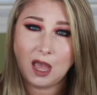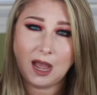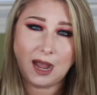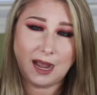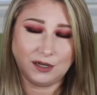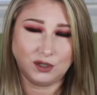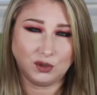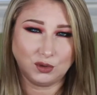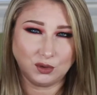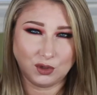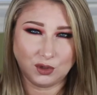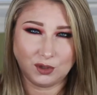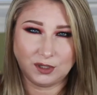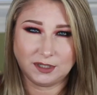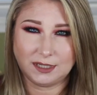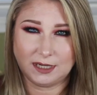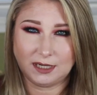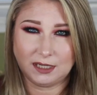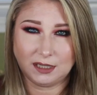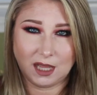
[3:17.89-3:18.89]
I don't
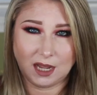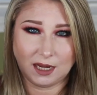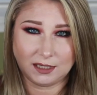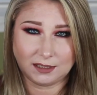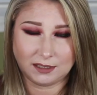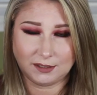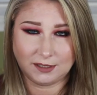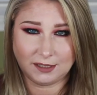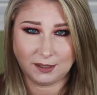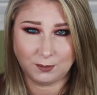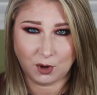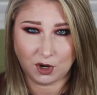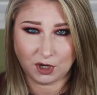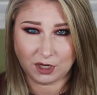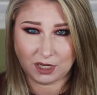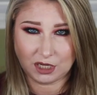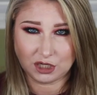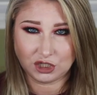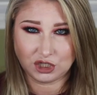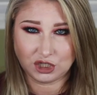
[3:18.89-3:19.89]
notice any lines of
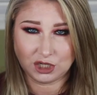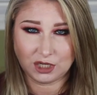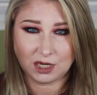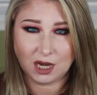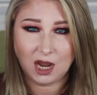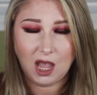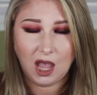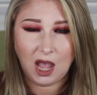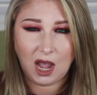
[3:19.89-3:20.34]
demarcation.